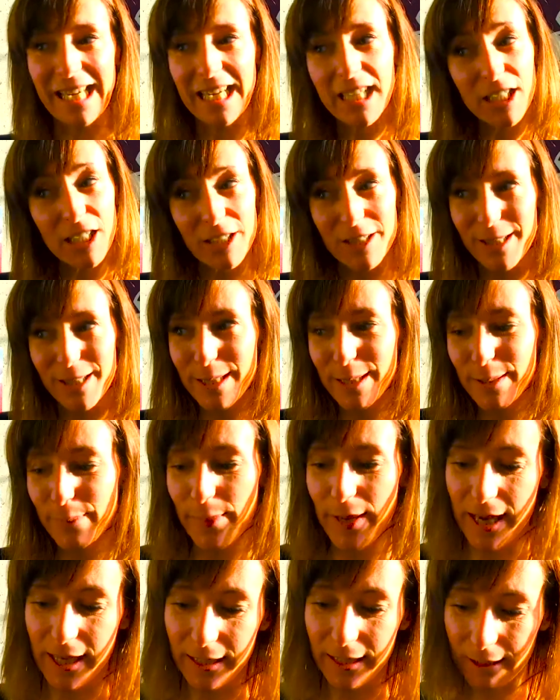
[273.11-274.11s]
I can't
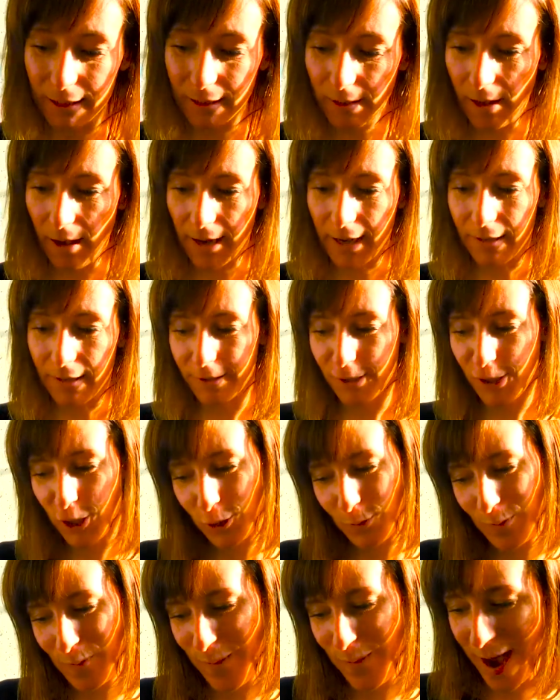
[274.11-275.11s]
spell. I can't
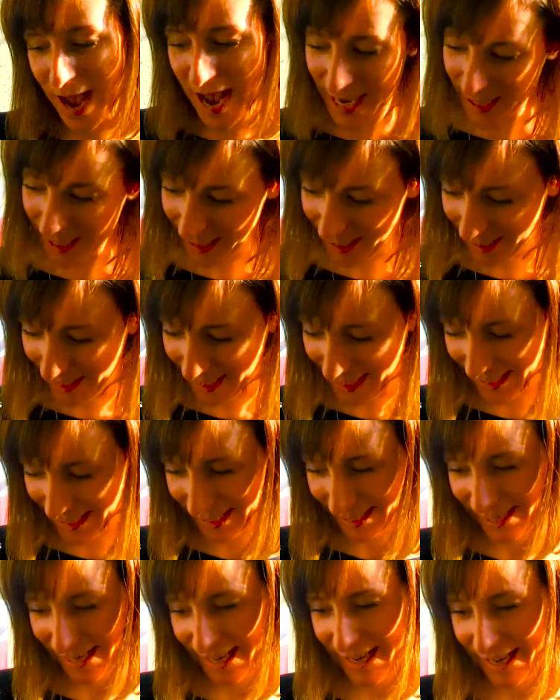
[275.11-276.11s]
do maths.